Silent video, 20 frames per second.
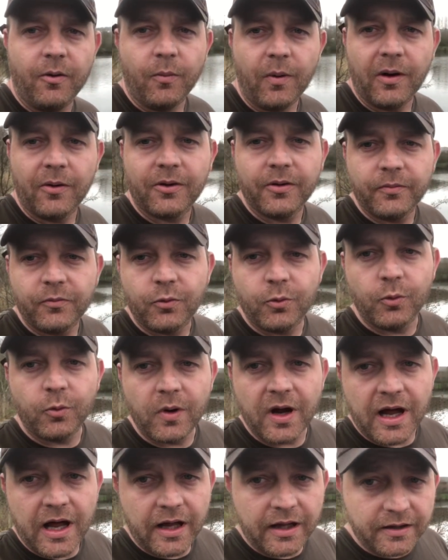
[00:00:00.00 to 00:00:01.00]
welcome
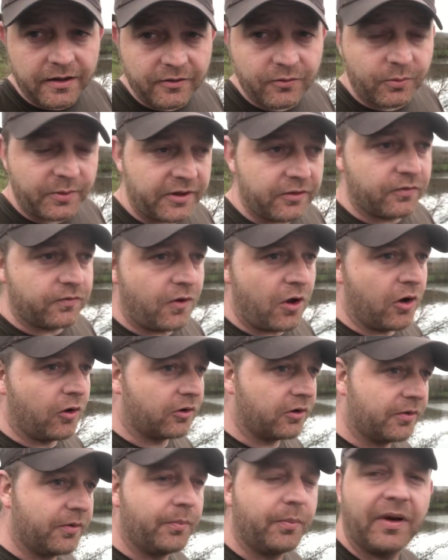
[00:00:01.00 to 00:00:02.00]
to this week's
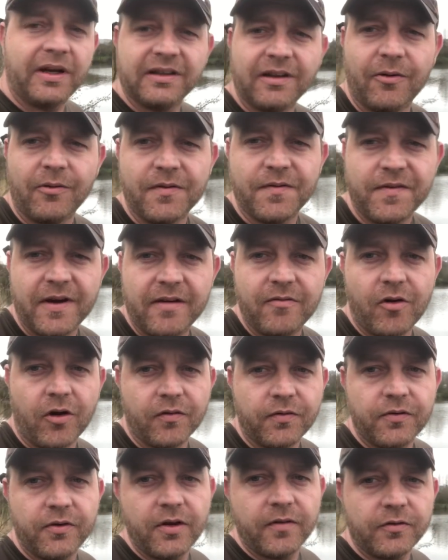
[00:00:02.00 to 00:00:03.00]
vlog. Back down the Fen
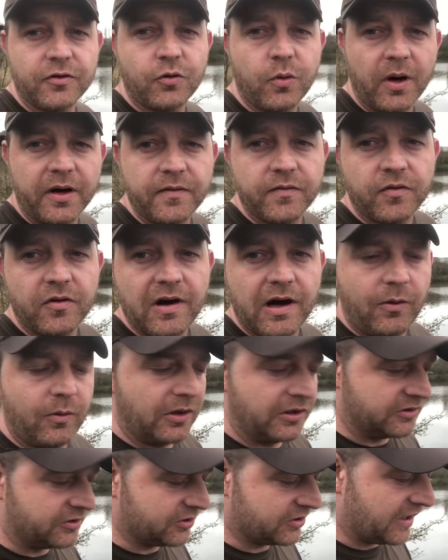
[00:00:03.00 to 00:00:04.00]
Rod for another 24
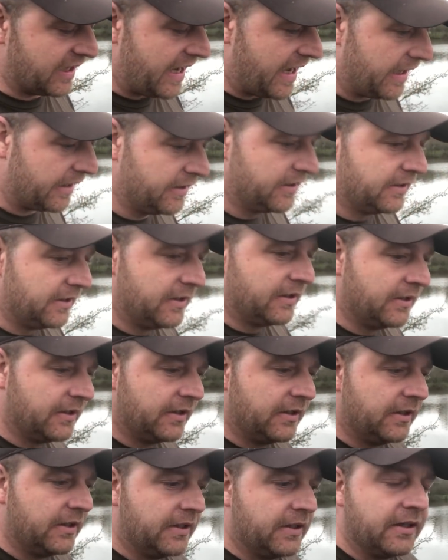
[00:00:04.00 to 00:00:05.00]
hours.
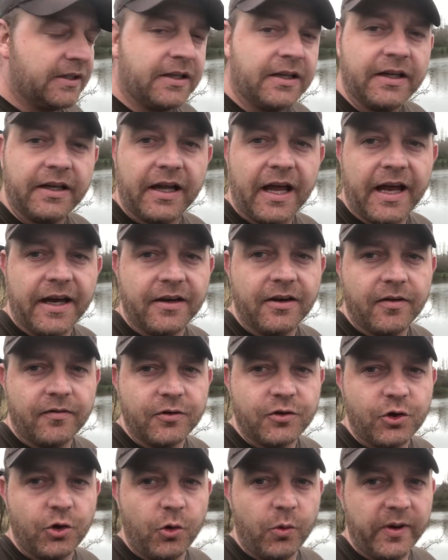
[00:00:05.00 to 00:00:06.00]
Again,
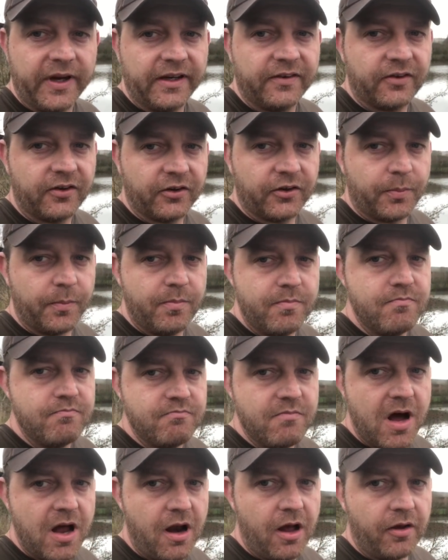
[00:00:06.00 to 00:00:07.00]
another 2 weeks to
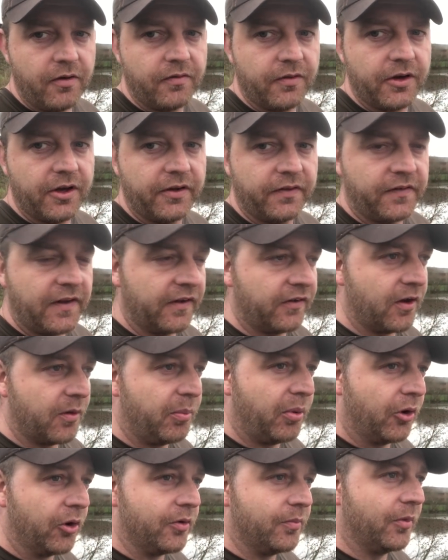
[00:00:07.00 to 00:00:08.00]
mull over the
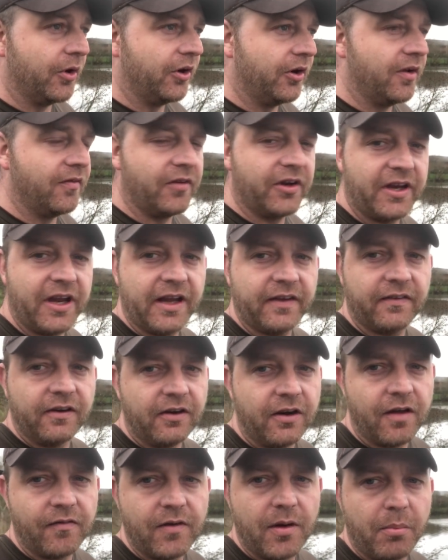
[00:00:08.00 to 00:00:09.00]
disappointment of yet
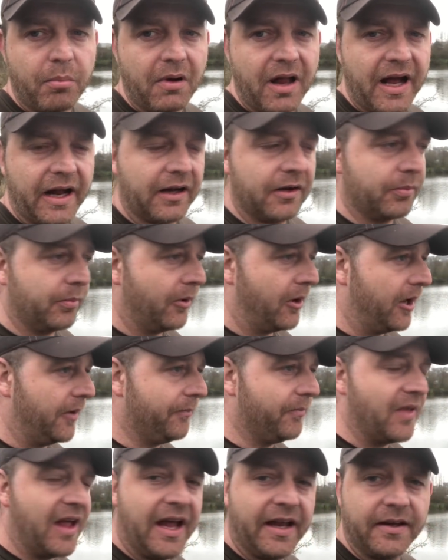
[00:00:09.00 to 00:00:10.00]
another blank. But
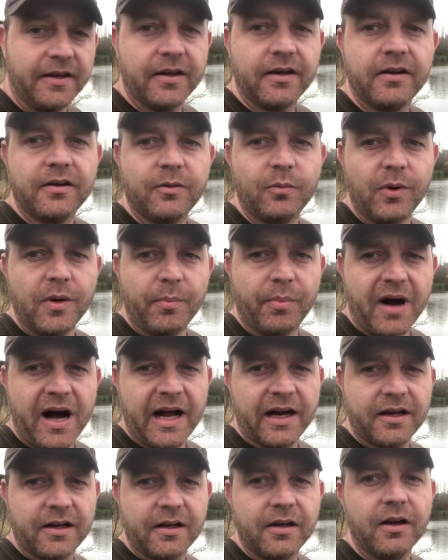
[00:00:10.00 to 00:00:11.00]
hey, we're
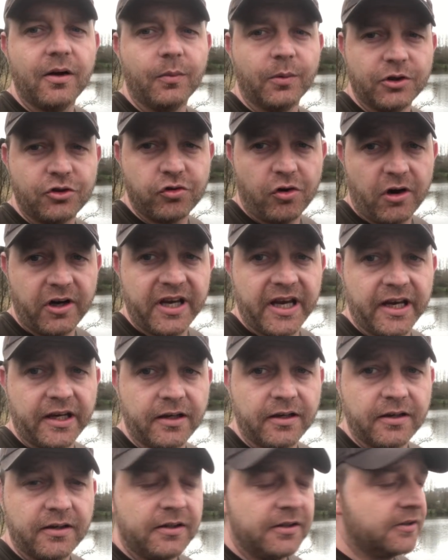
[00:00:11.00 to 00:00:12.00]
back and we're
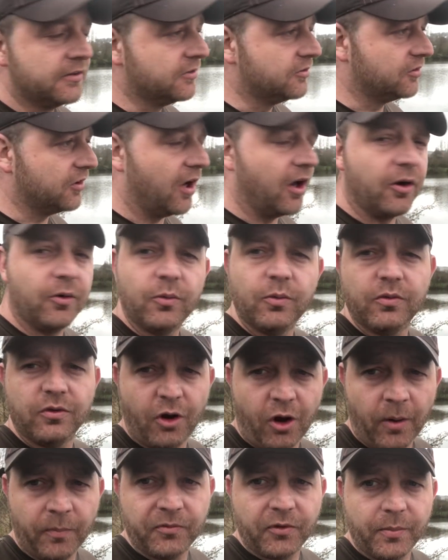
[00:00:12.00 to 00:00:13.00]
trying. So
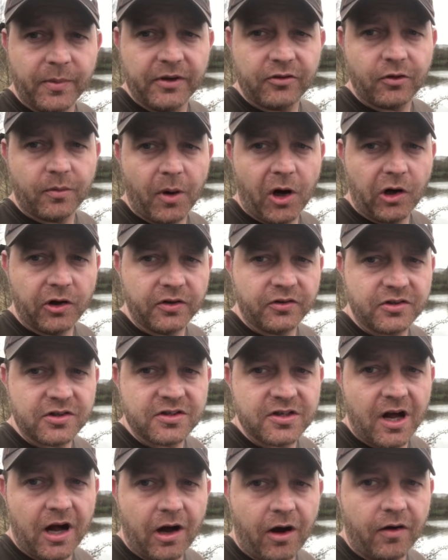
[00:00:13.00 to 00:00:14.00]
optimism I used to
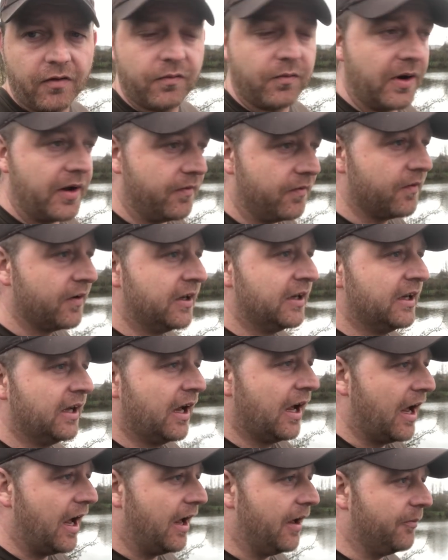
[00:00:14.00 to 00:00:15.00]
start off with.
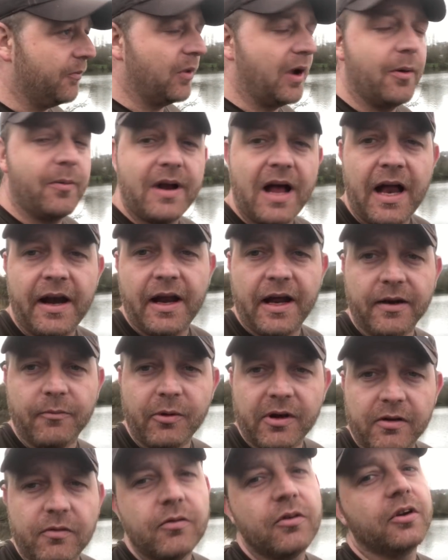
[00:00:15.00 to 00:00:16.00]
Where are we at
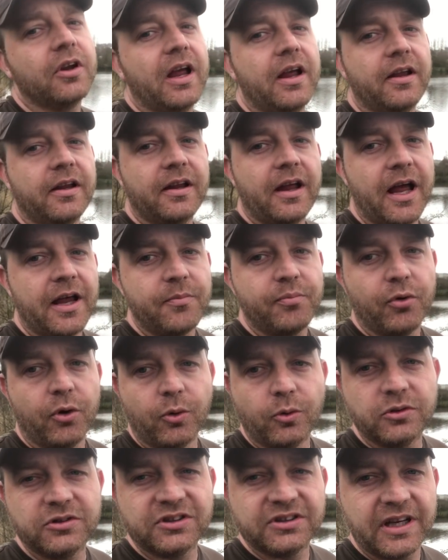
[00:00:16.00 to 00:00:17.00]
then?
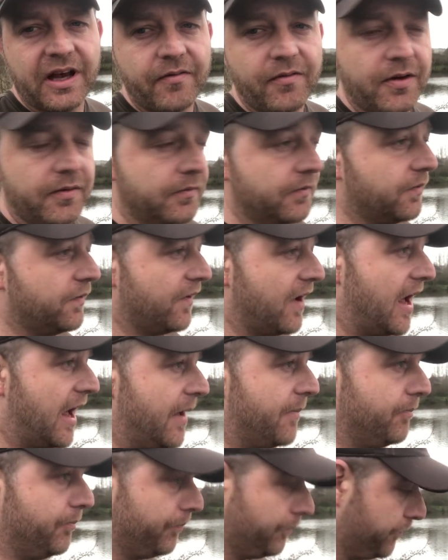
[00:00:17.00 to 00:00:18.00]
April
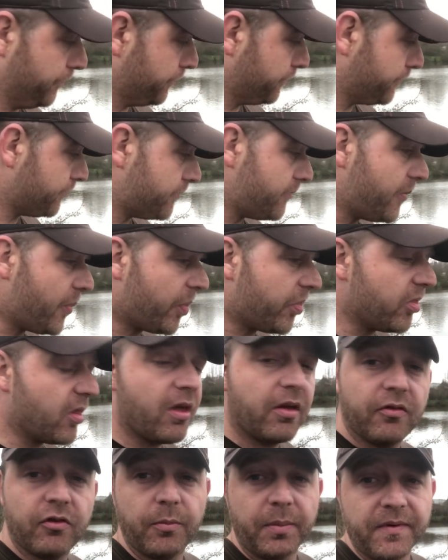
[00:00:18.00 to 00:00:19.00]
7th.
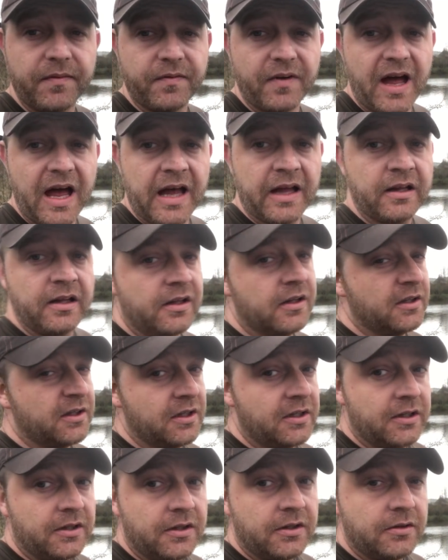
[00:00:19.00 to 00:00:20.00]
To be fair,
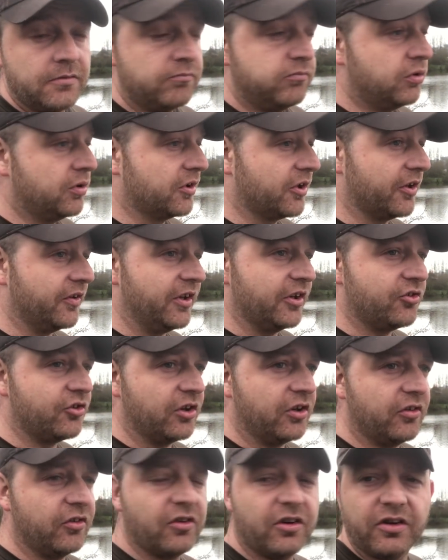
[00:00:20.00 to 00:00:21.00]

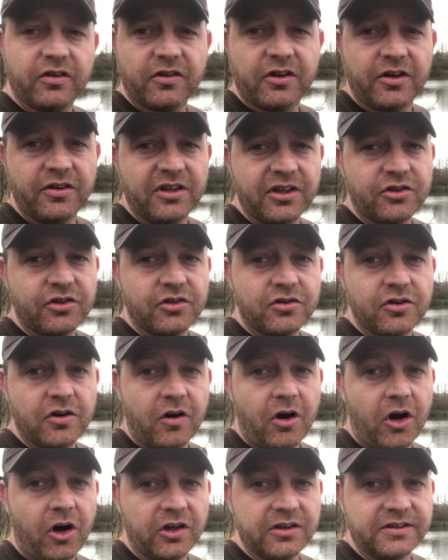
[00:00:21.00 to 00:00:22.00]
conditions
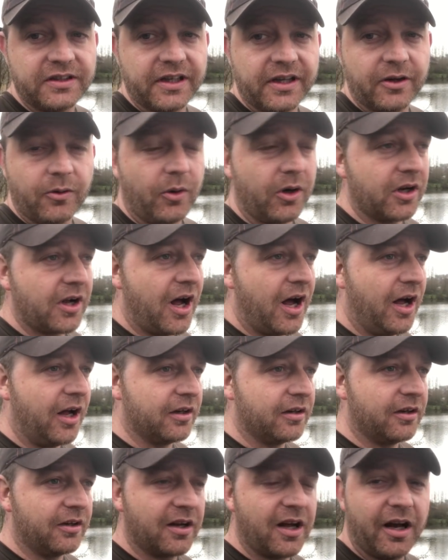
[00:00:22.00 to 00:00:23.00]
are ideal. I
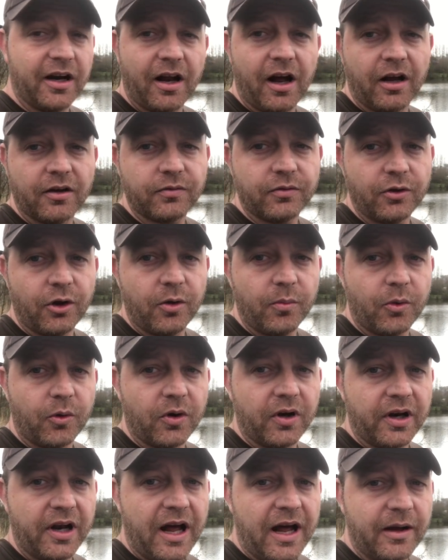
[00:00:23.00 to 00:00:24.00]
can't ask for no
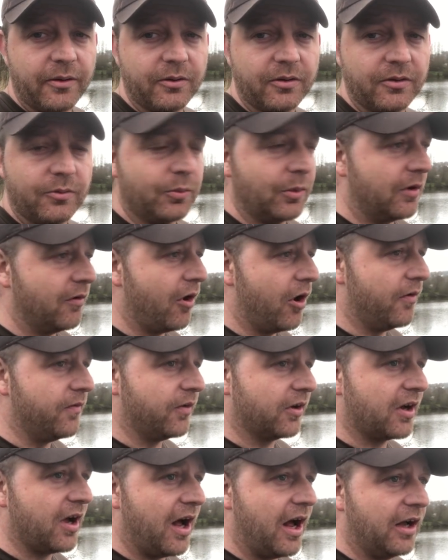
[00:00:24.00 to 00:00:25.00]
more than that. We're
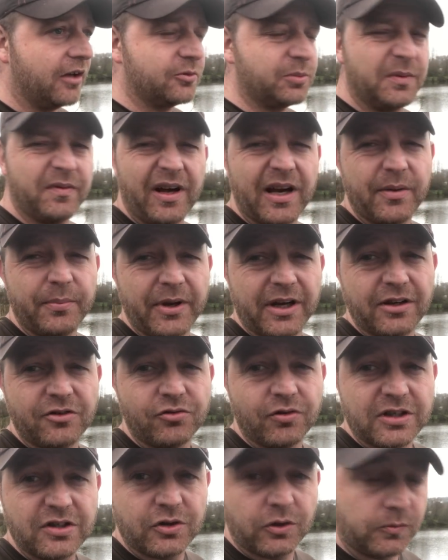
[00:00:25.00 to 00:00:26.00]
overcast. We've had a bit of
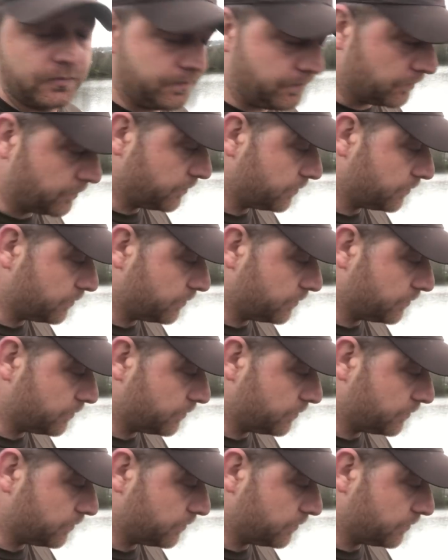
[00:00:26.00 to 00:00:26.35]
drizzle.